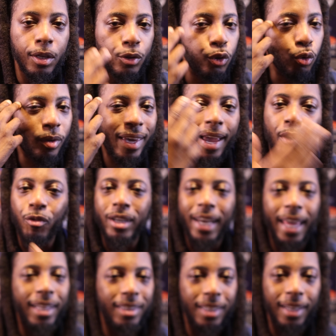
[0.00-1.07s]
You can't
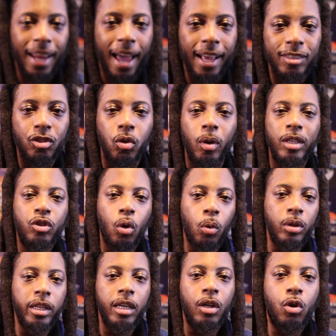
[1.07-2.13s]
relate to that. So it's
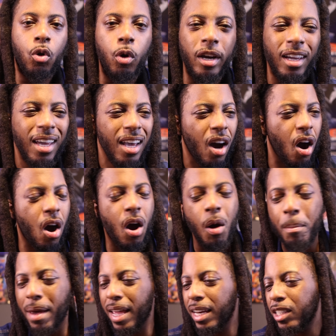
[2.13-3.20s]
only a quick, oh
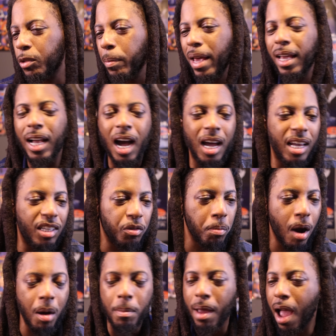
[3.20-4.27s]
man, this man got his
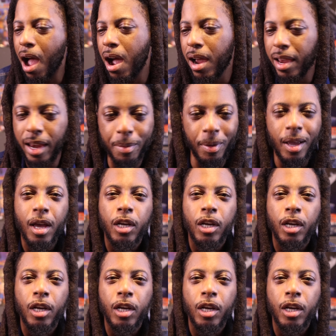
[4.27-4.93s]
mom out here.